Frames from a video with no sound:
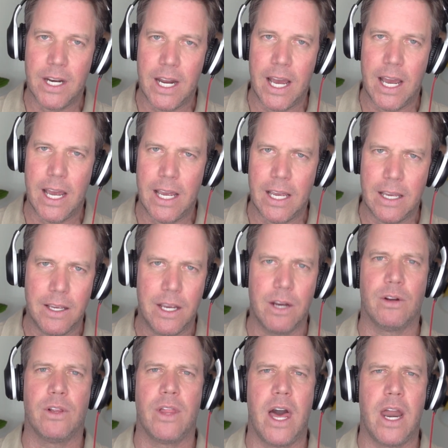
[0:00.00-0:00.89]
I
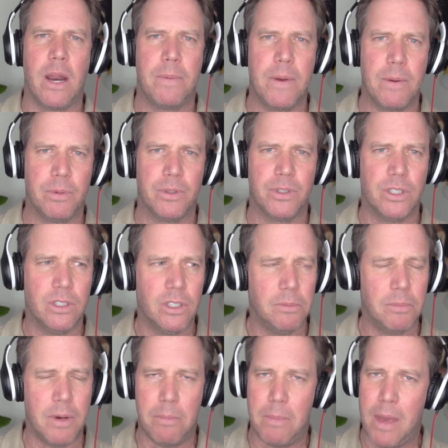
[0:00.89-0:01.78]
hear a lot of people
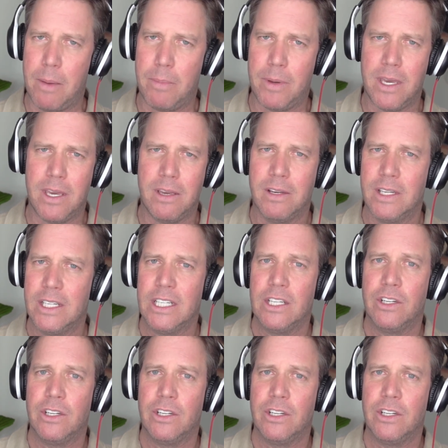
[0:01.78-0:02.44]
doing, but maybe